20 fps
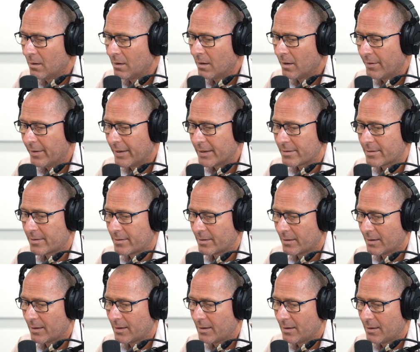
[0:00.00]
That's.
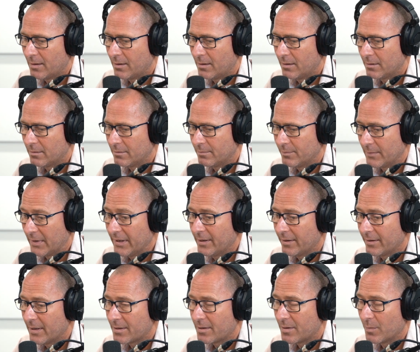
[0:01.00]
Uh yeah,
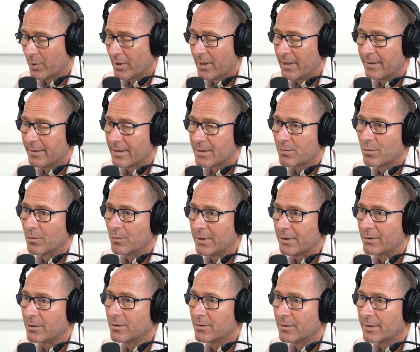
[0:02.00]
that's the plan. That's what we
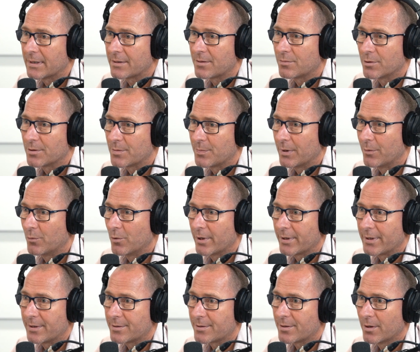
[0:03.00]
do, and that's what's been working
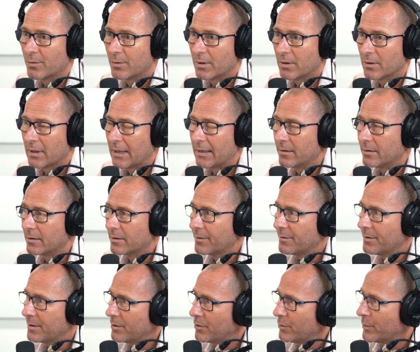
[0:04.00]
mm. so well lately. And I
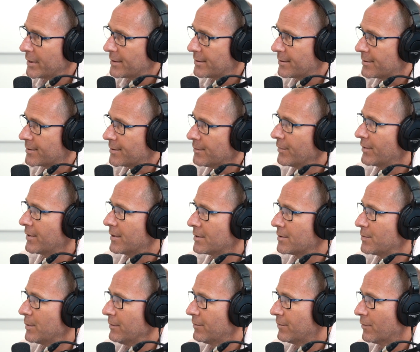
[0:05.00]
think you mentioned some things
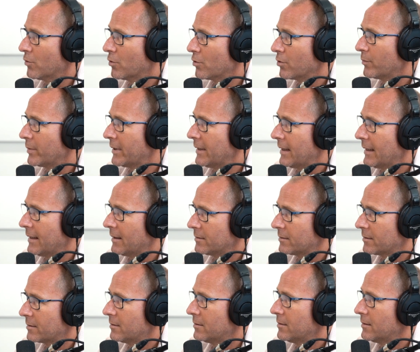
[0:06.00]
before
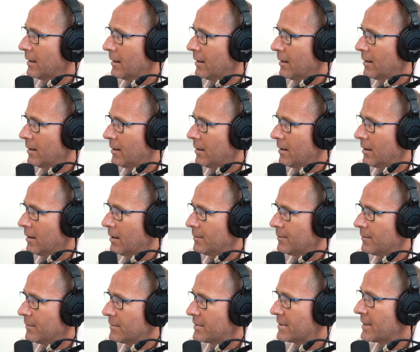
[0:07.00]
about uh,
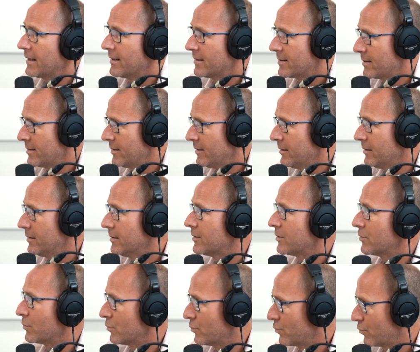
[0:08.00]
tenancies
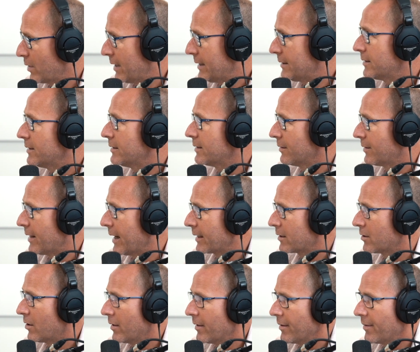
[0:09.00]
and renting and that
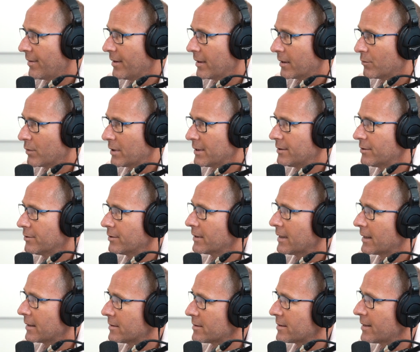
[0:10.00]
kind of thing. And when you're doing that
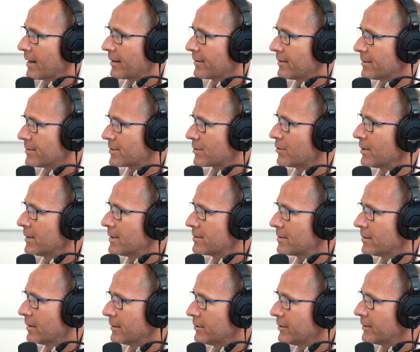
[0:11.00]
in southeast
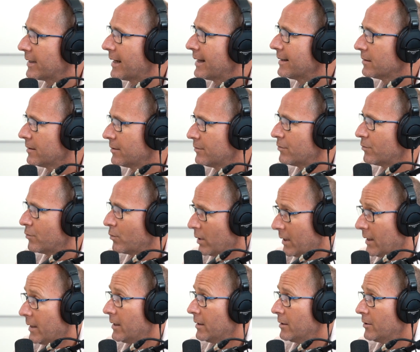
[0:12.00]
Queensland, you can live
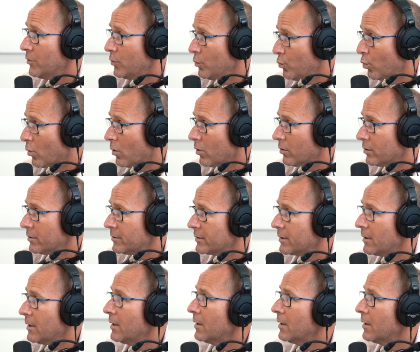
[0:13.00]
where you want. Mm.